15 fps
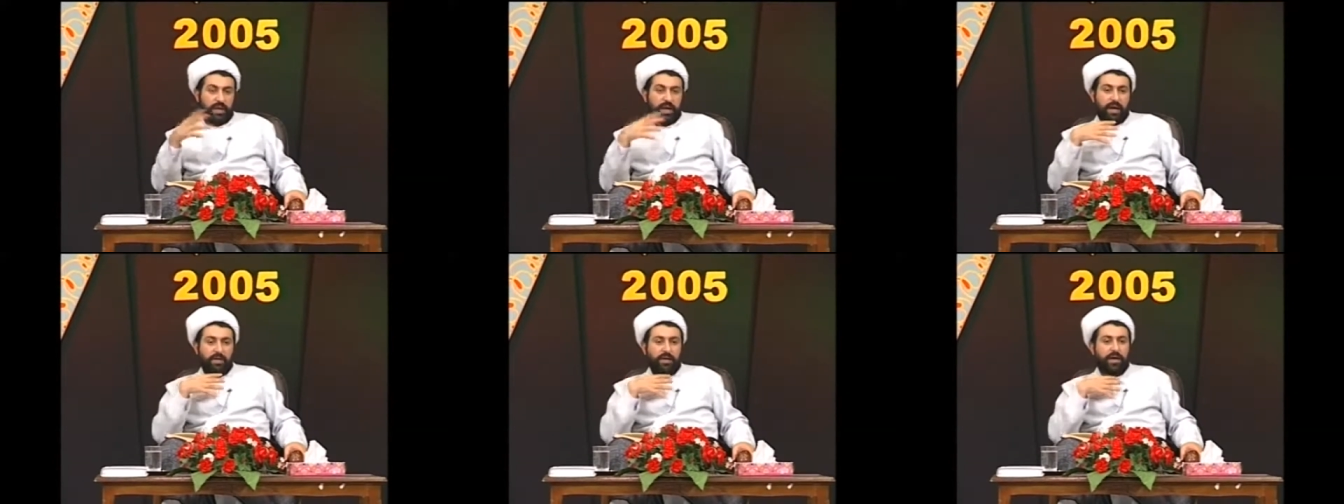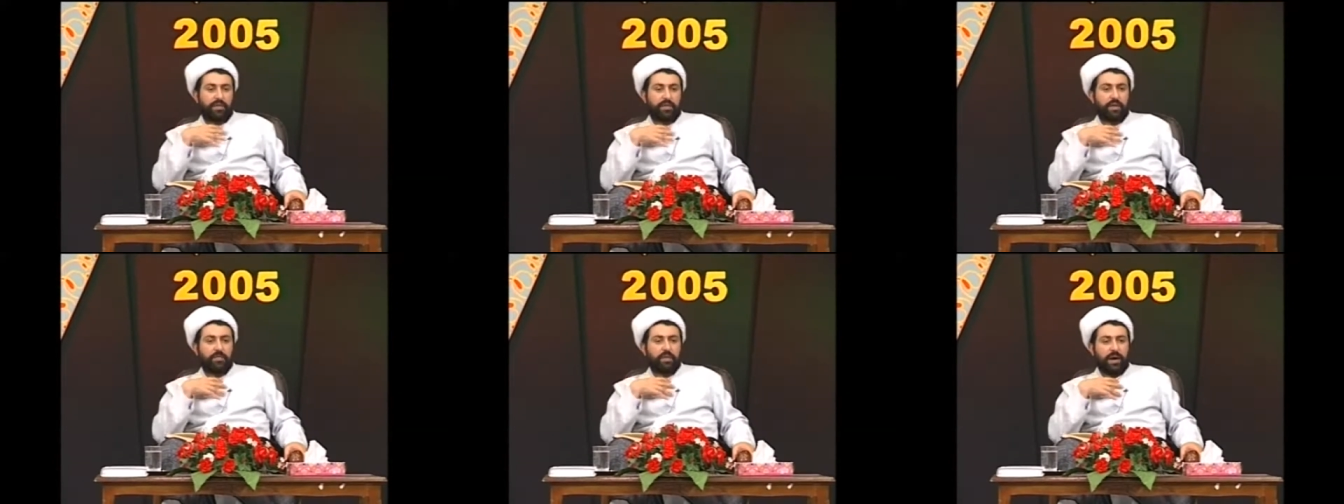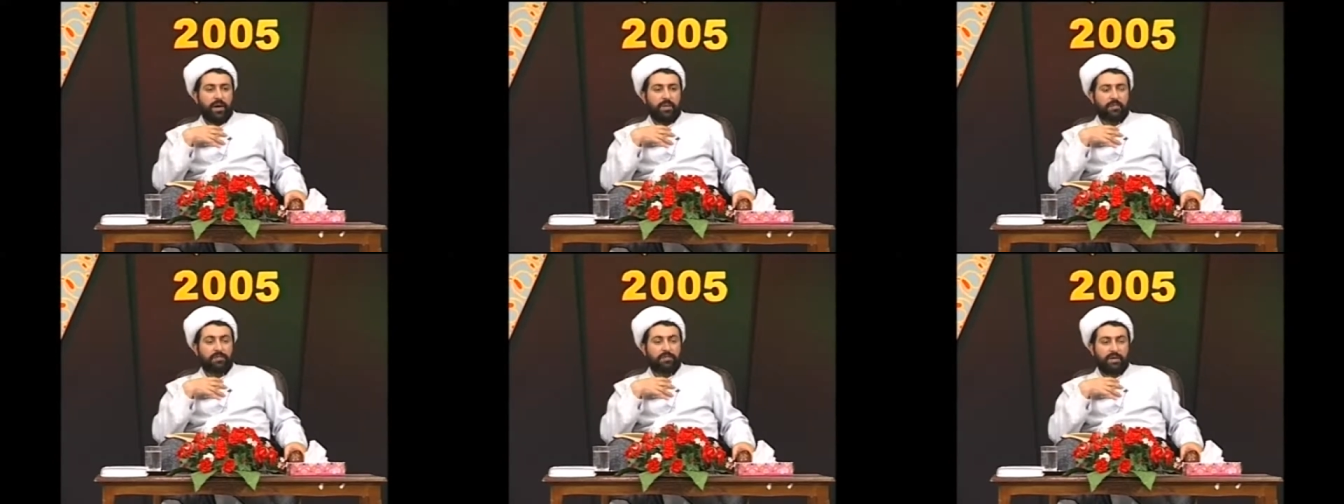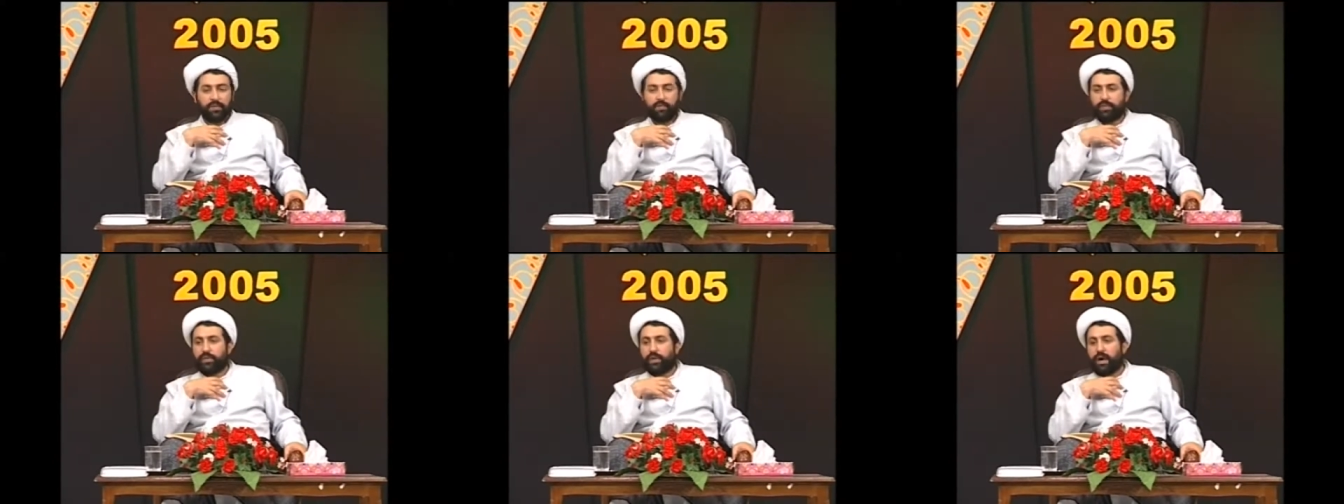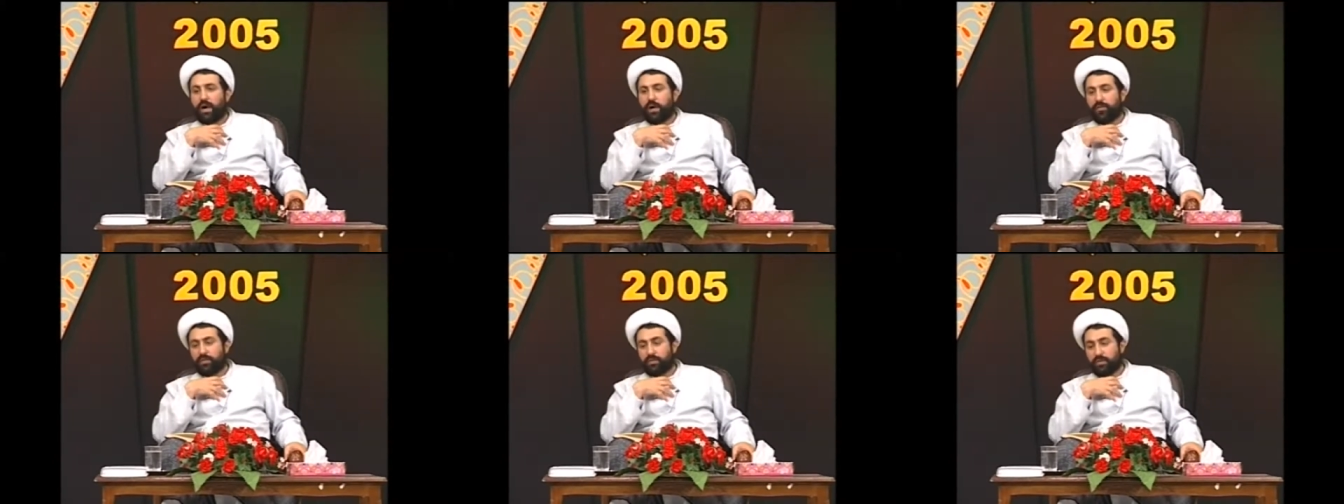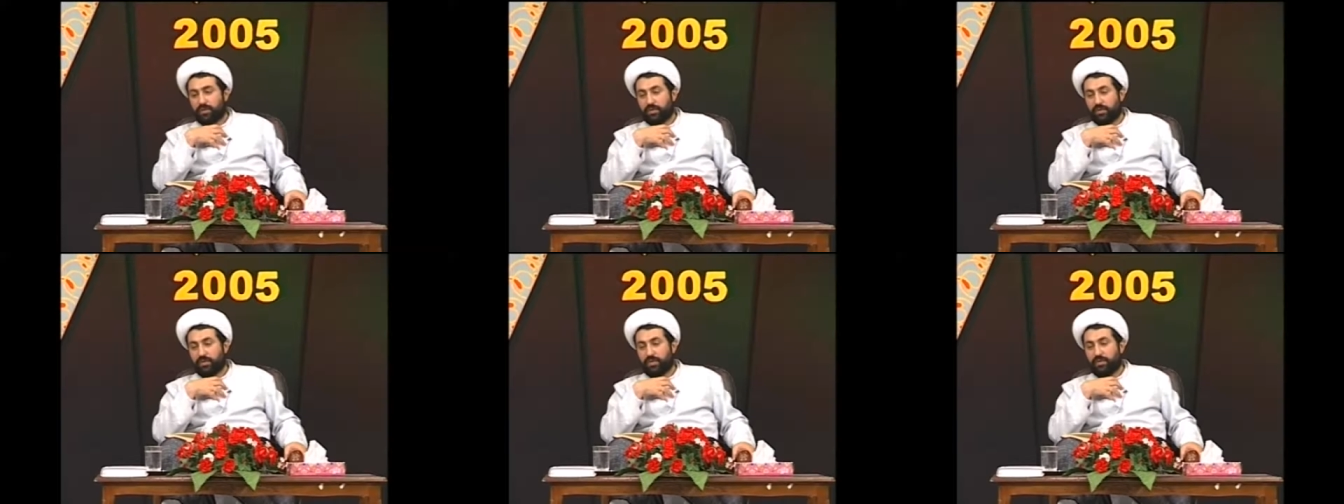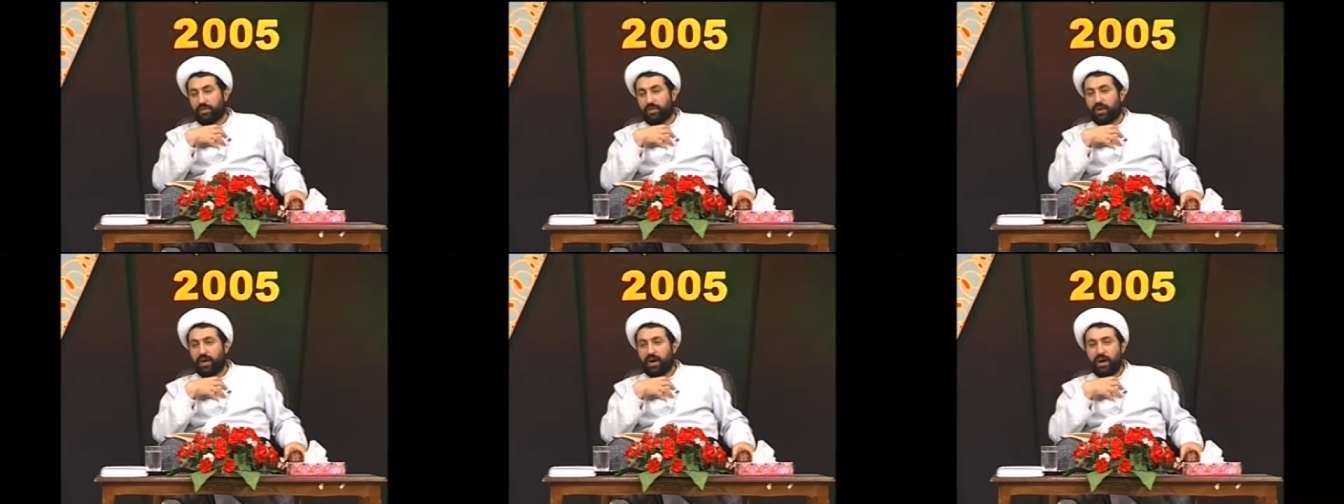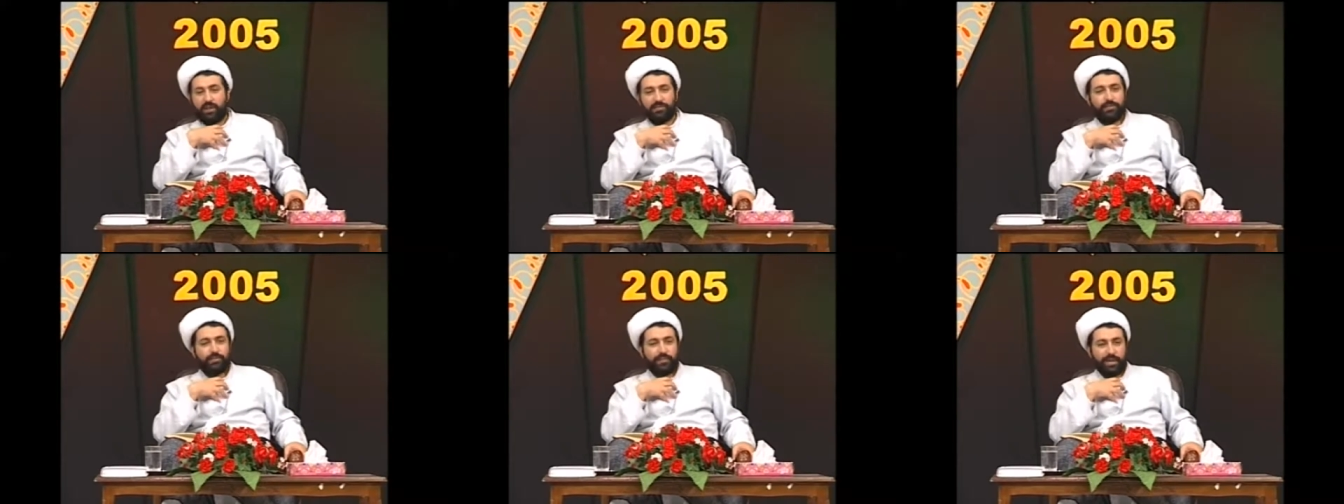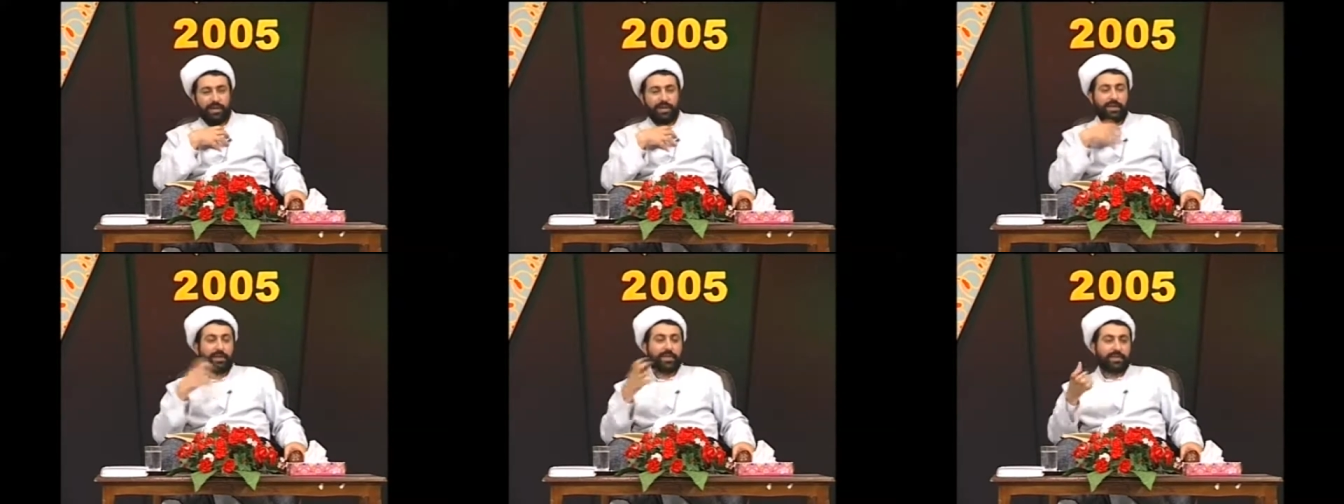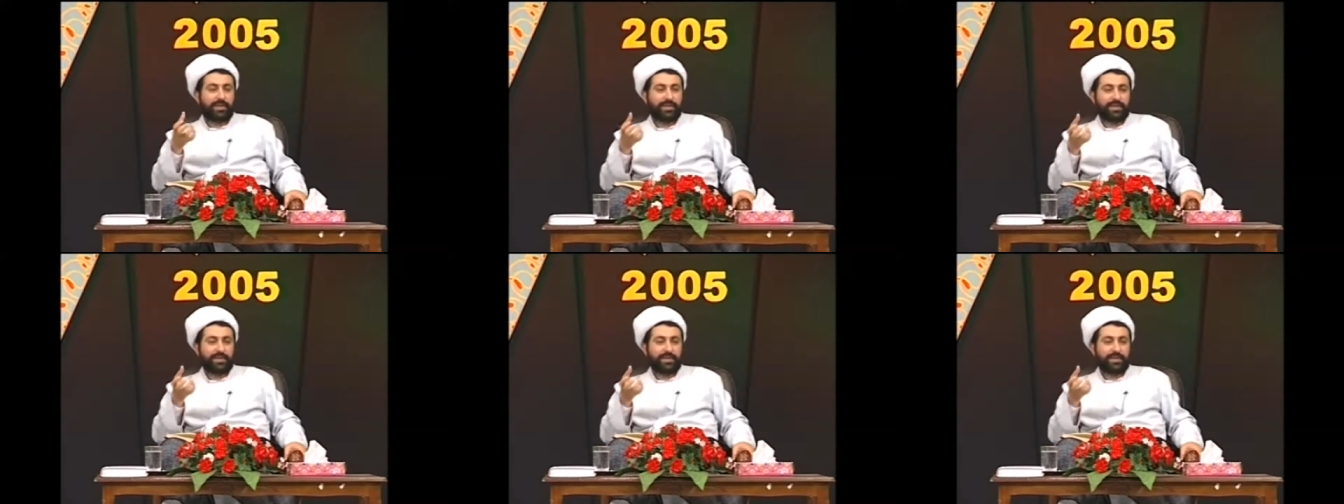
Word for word: And our imams were proud of being